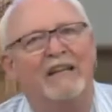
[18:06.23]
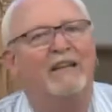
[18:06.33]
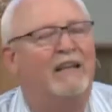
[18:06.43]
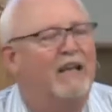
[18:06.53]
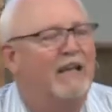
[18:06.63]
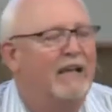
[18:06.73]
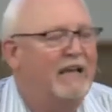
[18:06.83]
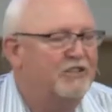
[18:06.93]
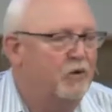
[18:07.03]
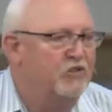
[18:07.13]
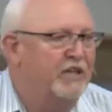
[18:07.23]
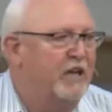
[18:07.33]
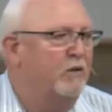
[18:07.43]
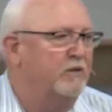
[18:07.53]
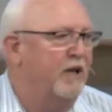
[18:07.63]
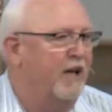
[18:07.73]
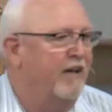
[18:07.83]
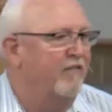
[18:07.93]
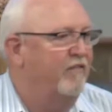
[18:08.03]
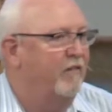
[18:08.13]
in the, Israel's guilt
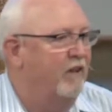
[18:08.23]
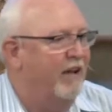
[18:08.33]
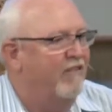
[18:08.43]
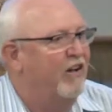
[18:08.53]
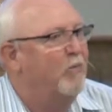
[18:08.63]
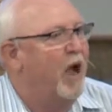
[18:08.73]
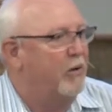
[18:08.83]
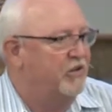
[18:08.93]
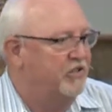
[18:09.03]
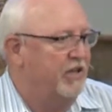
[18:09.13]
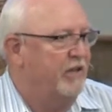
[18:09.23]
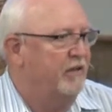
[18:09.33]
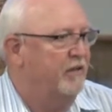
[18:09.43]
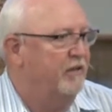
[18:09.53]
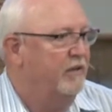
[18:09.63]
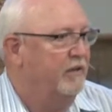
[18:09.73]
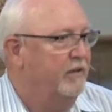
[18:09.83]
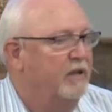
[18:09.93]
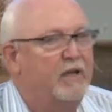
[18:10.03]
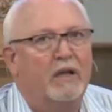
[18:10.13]
of, of hypocrisy.
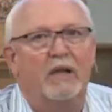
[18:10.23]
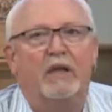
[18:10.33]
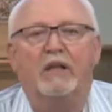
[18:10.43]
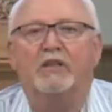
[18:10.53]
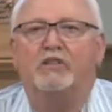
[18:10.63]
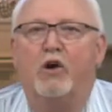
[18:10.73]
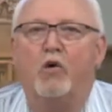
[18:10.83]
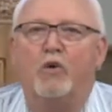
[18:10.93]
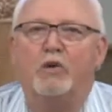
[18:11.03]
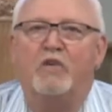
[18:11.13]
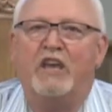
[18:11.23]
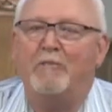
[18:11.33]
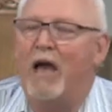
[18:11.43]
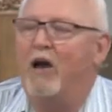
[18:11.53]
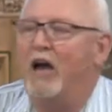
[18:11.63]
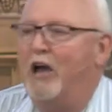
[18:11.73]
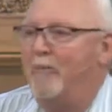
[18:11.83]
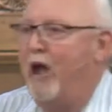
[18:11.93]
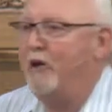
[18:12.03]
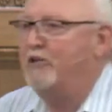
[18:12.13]
So when you think about
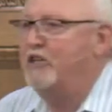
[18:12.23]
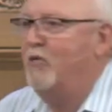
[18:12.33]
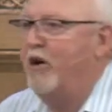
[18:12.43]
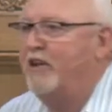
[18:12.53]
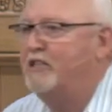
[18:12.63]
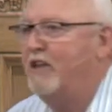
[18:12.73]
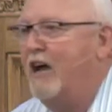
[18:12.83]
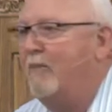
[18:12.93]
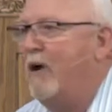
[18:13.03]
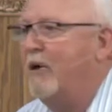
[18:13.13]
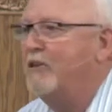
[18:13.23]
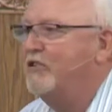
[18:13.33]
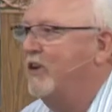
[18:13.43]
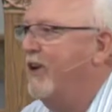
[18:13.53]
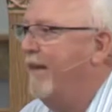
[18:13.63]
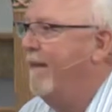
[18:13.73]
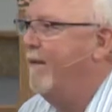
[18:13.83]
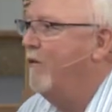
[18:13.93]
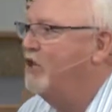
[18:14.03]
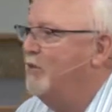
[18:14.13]
hypocrisy, what is hypocrisy?
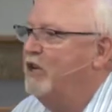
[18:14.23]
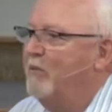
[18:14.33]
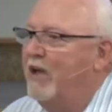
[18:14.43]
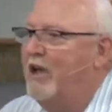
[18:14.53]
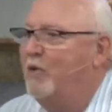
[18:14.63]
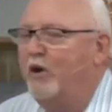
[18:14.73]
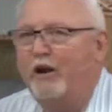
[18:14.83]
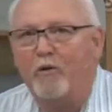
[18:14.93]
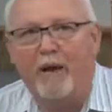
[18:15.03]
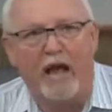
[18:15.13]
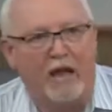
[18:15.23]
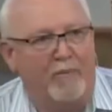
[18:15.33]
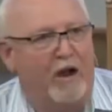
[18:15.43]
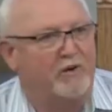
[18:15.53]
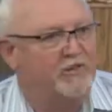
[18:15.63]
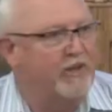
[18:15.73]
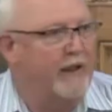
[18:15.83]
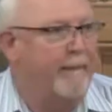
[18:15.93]
What does it mean to be a hypocrite or hypocrisy?